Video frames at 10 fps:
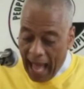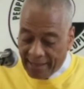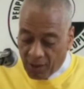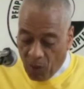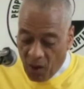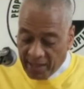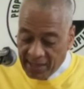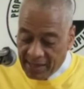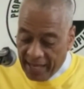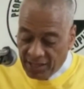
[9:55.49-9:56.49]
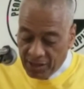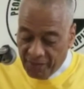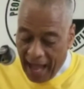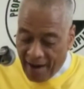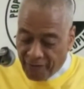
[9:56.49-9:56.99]
at the Organization
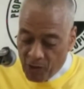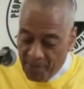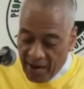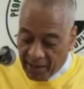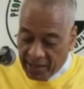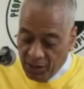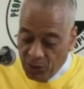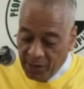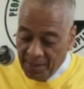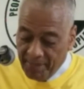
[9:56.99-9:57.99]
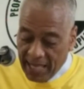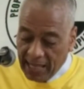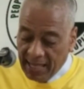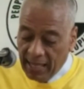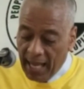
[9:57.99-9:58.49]
of Afro-American Unity
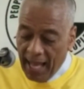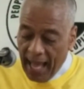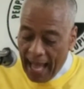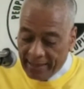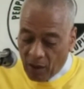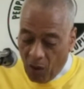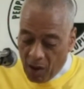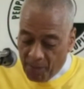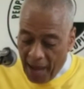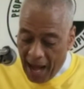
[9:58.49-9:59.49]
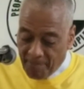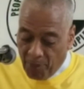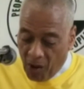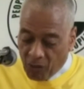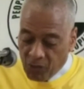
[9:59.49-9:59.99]
meeting at the
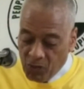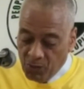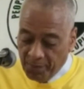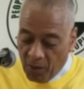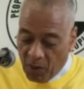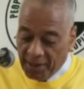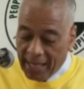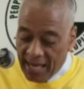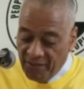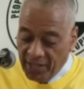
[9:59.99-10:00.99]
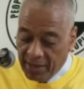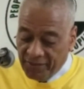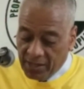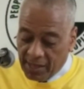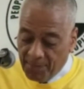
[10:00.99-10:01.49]
Audubon Ballroom on the evening
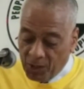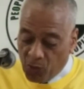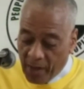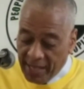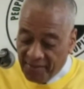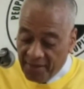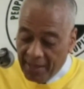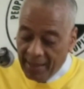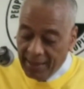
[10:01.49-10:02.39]
of December 20th,